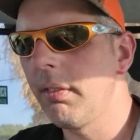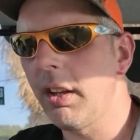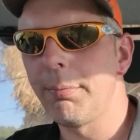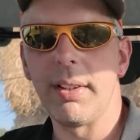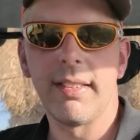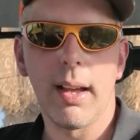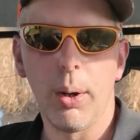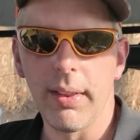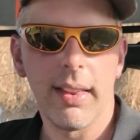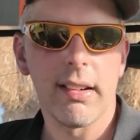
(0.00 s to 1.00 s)
I've been
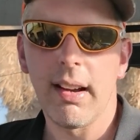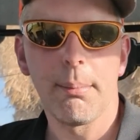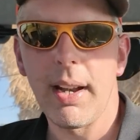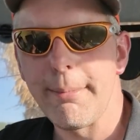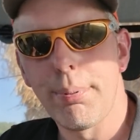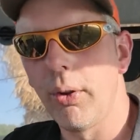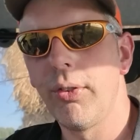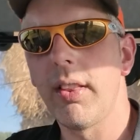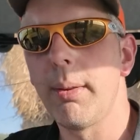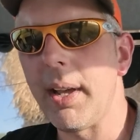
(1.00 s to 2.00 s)
told that there aren't many
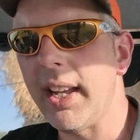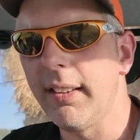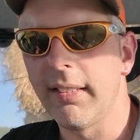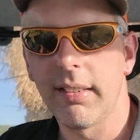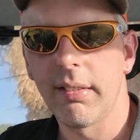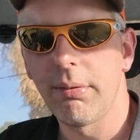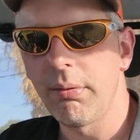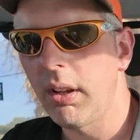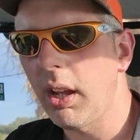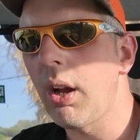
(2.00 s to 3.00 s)
pods on the beans.
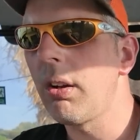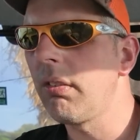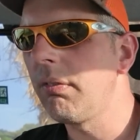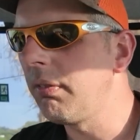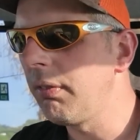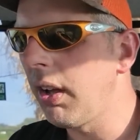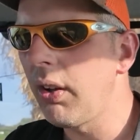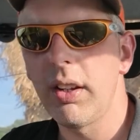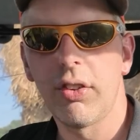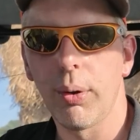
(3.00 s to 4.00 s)
You know,
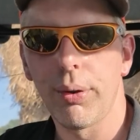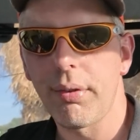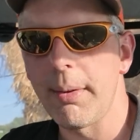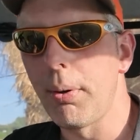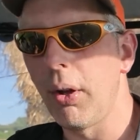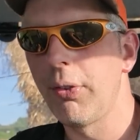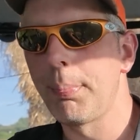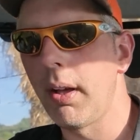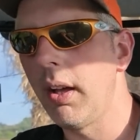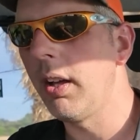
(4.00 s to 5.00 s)
only 2 or 3 pods
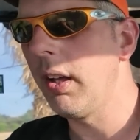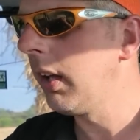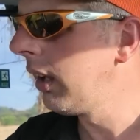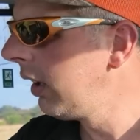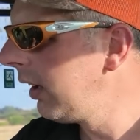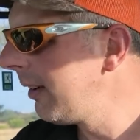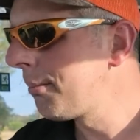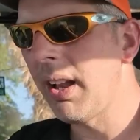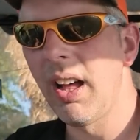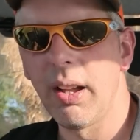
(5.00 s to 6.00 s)
per
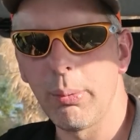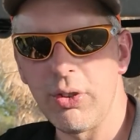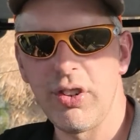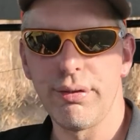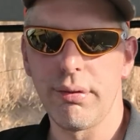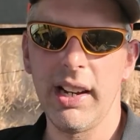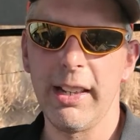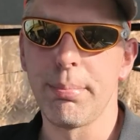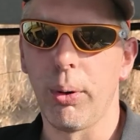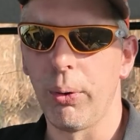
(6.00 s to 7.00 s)
plant, which is
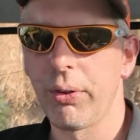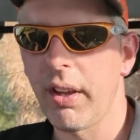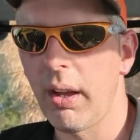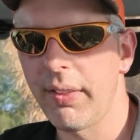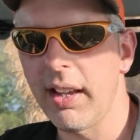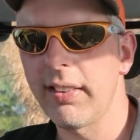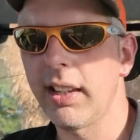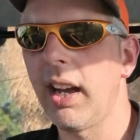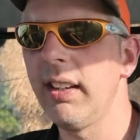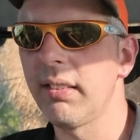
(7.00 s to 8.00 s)
really poor. So if that's the
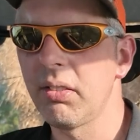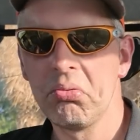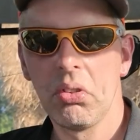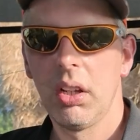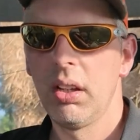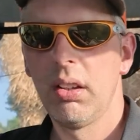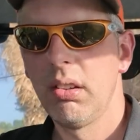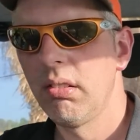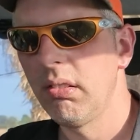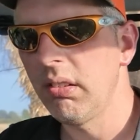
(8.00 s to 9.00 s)
case,
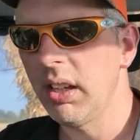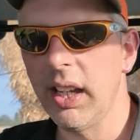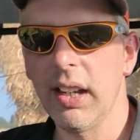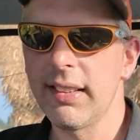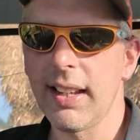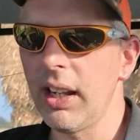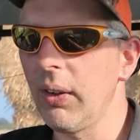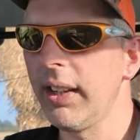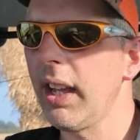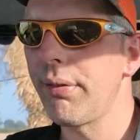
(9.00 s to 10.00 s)
it ain't going to take
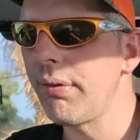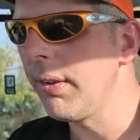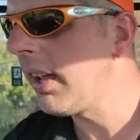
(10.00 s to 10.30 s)
long to get through